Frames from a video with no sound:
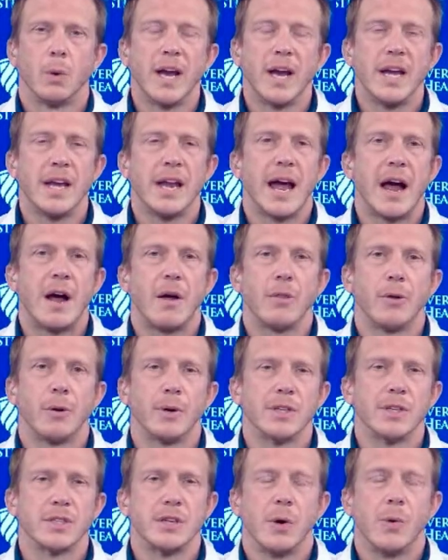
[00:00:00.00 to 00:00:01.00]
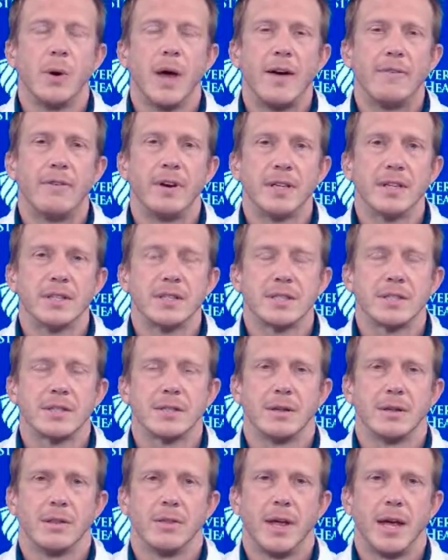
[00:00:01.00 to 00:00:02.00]
Right now, there is no
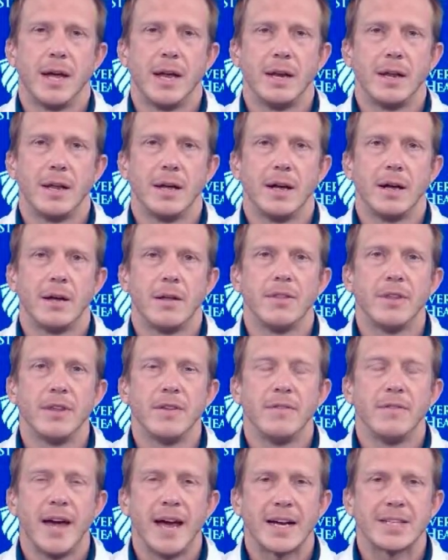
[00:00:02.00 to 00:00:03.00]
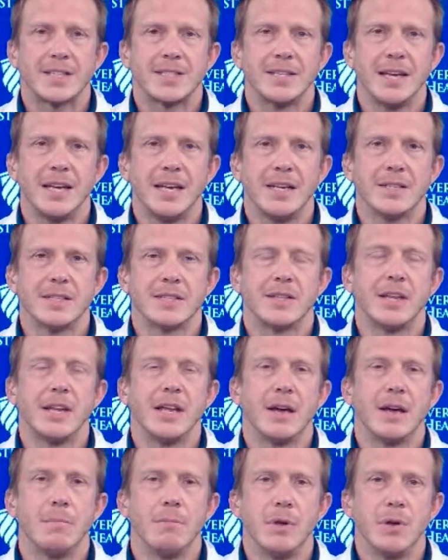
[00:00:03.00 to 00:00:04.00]
evidence that uh, the vaccines,
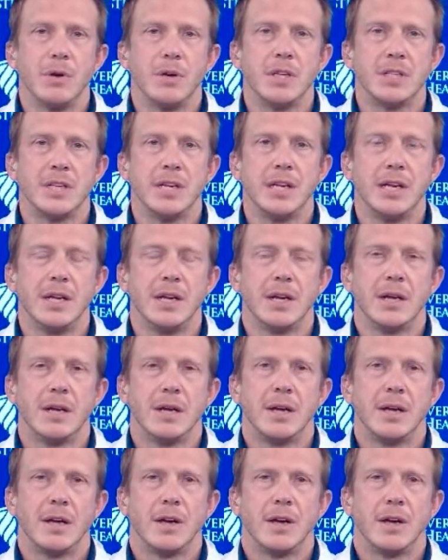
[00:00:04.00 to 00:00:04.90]
the immunity